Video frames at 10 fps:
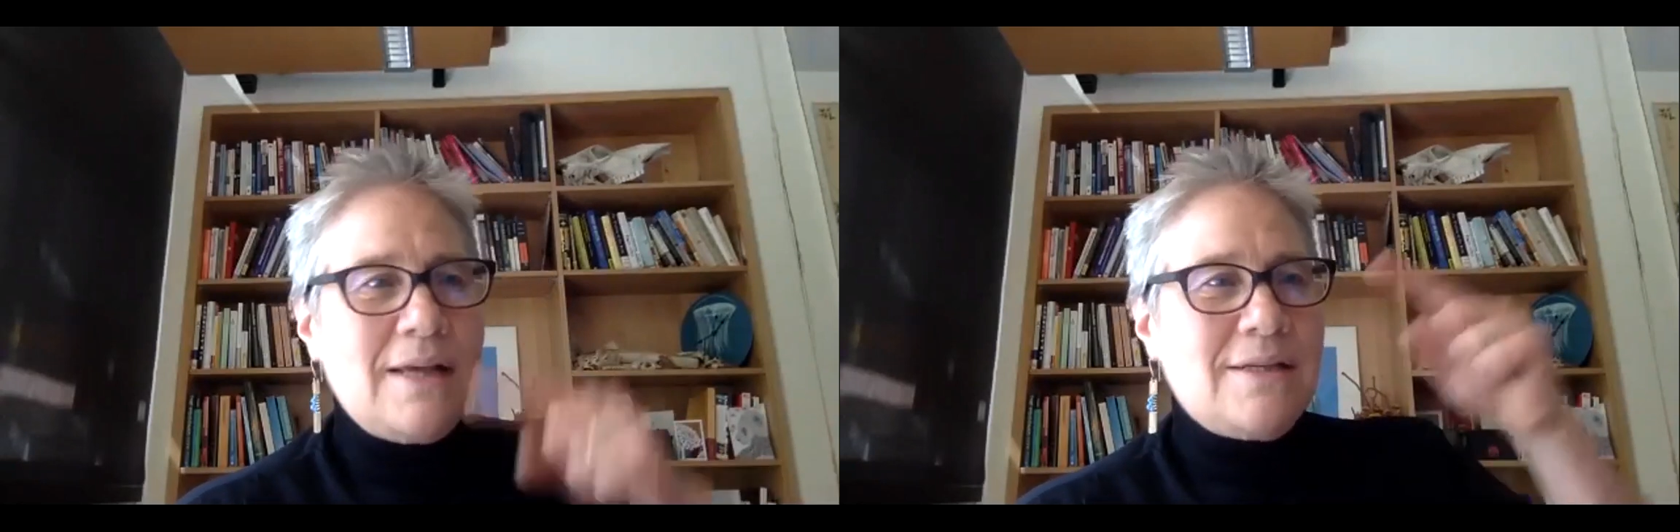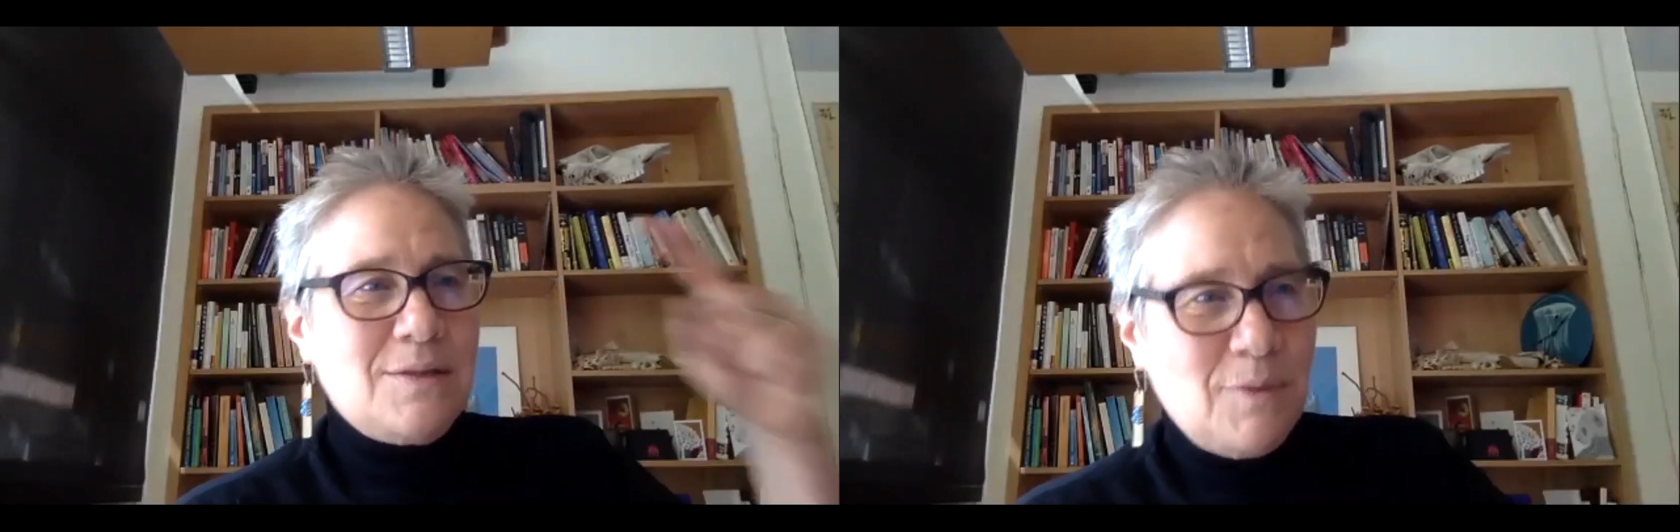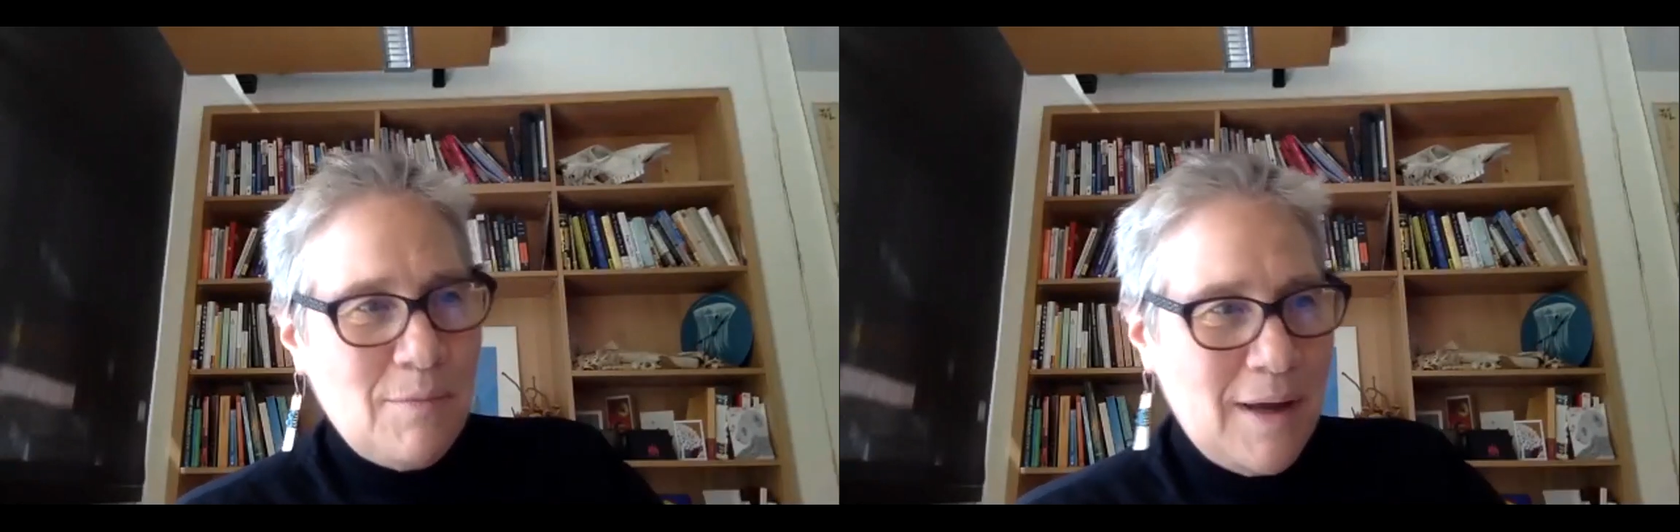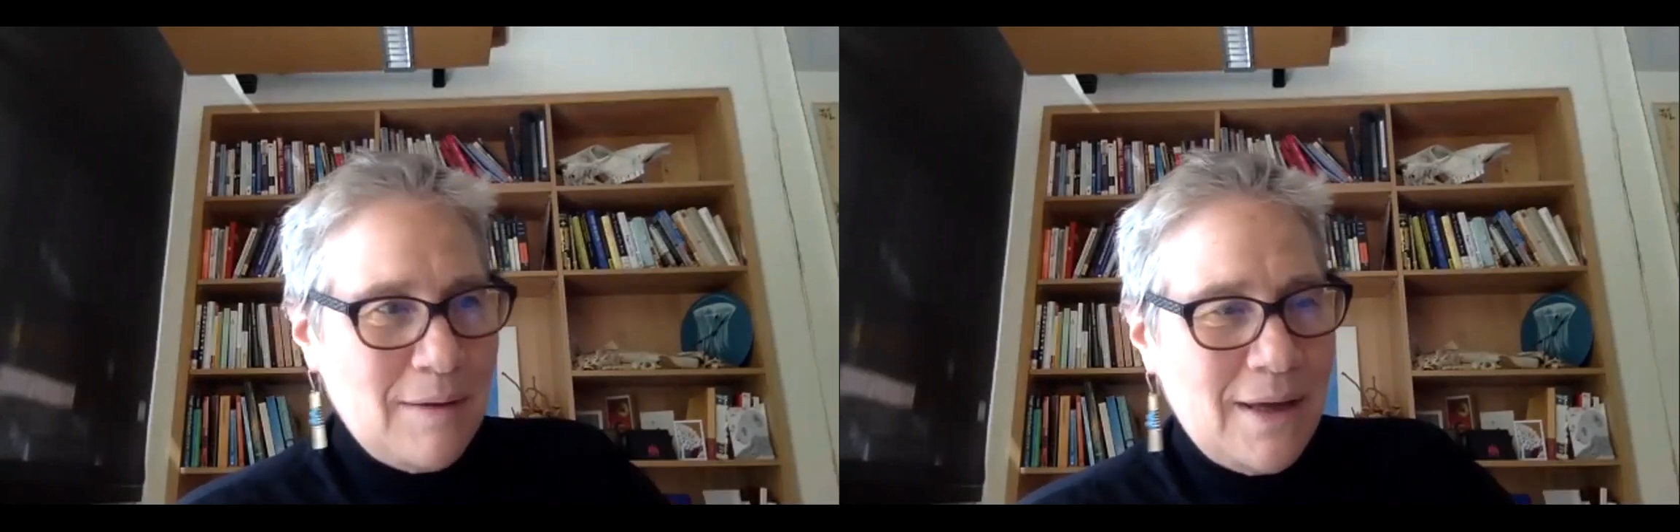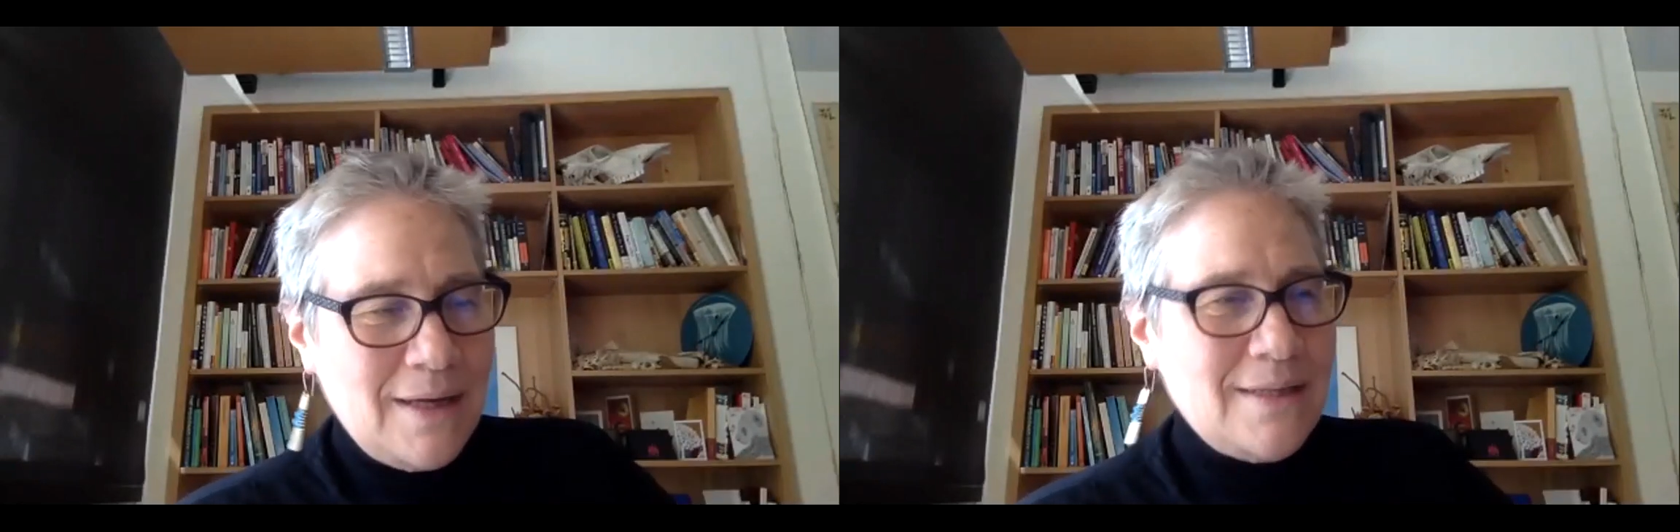since we're mind
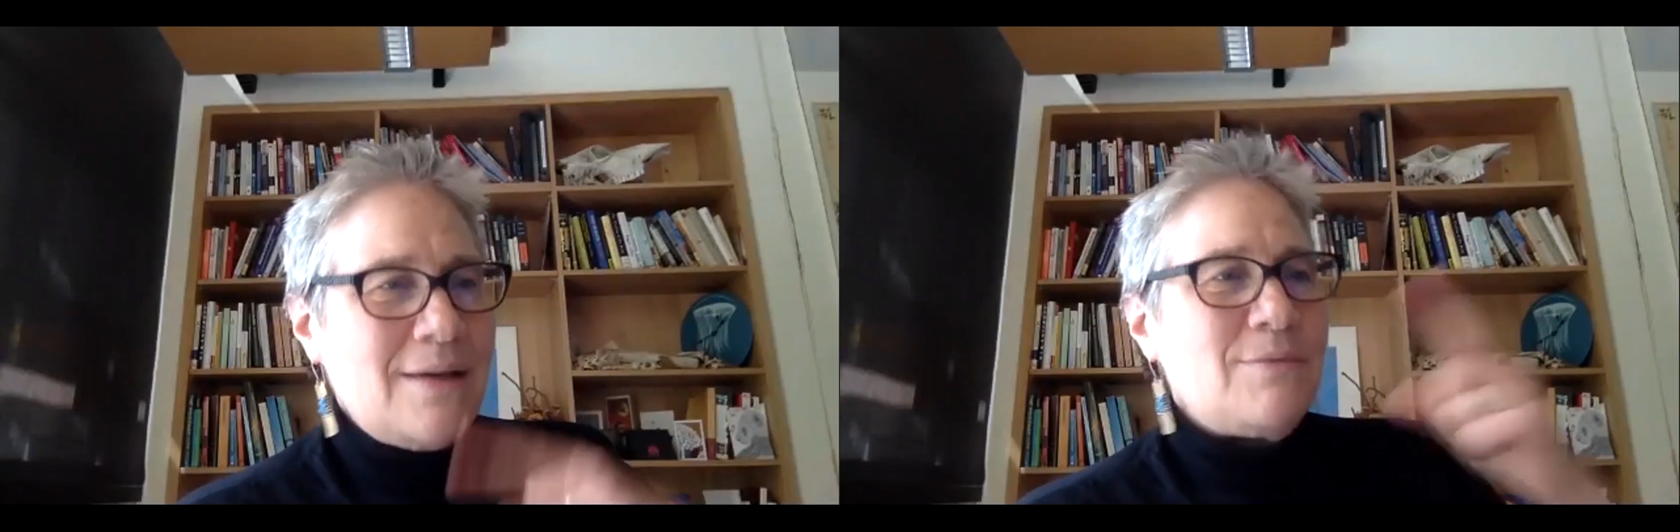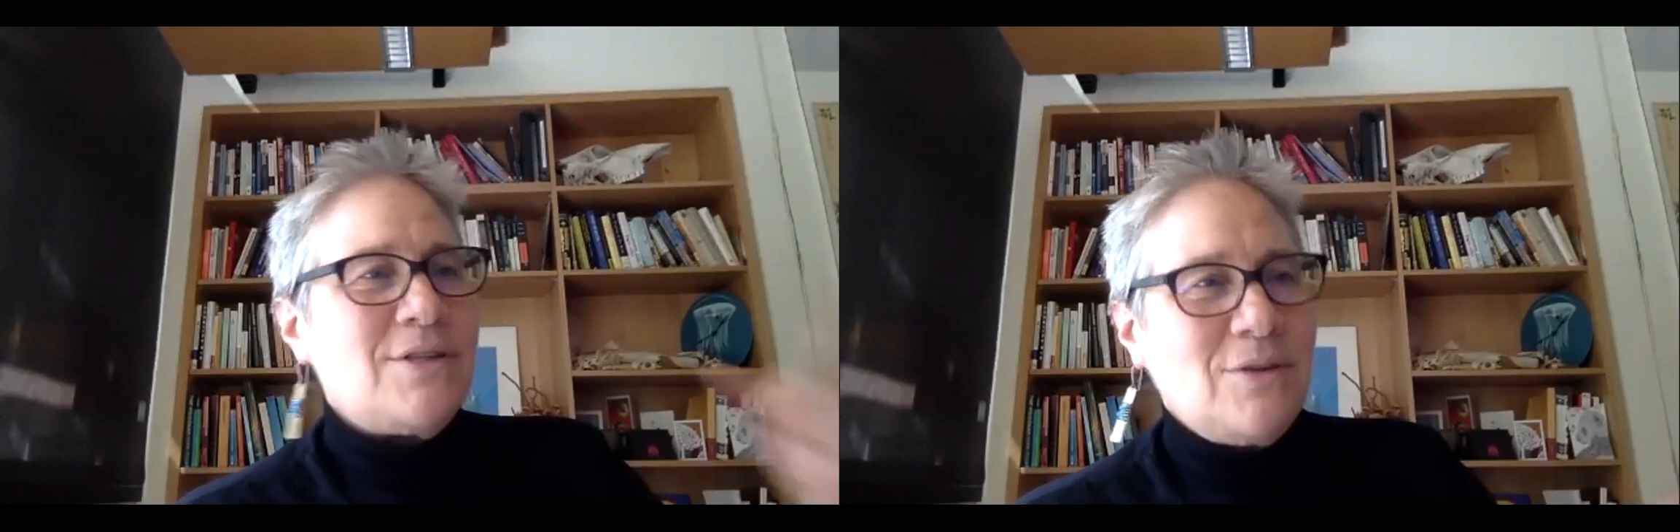bodies that would